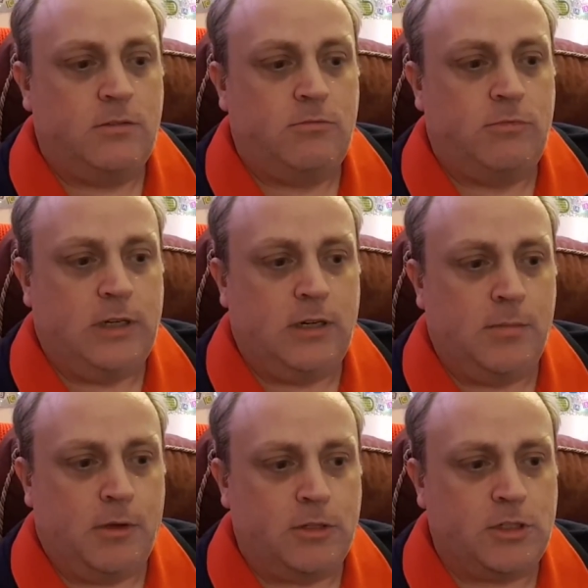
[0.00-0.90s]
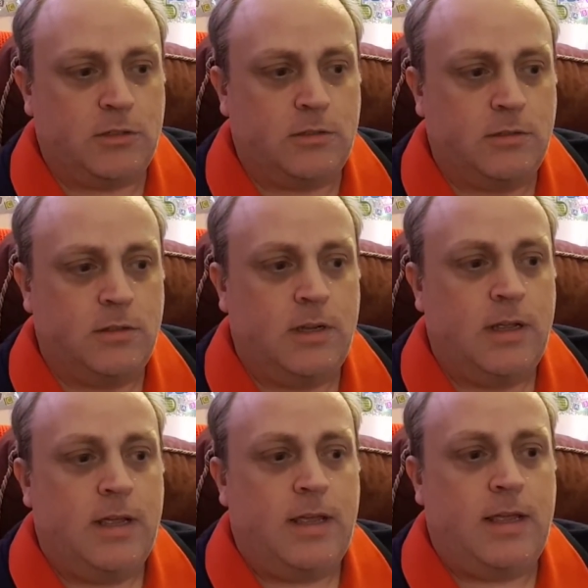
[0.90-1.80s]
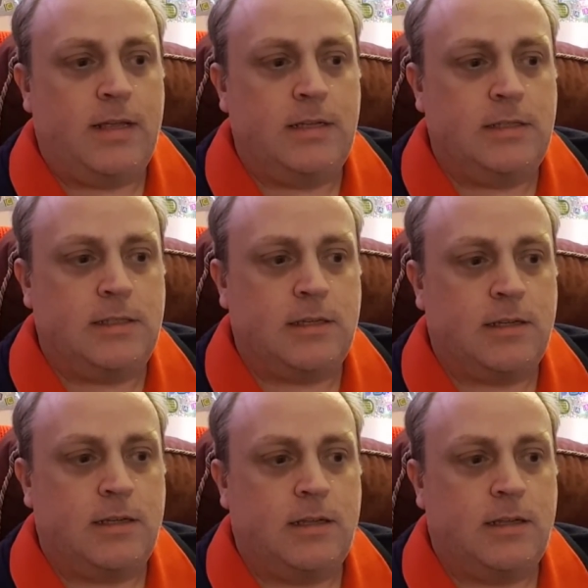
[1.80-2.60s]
real emotion is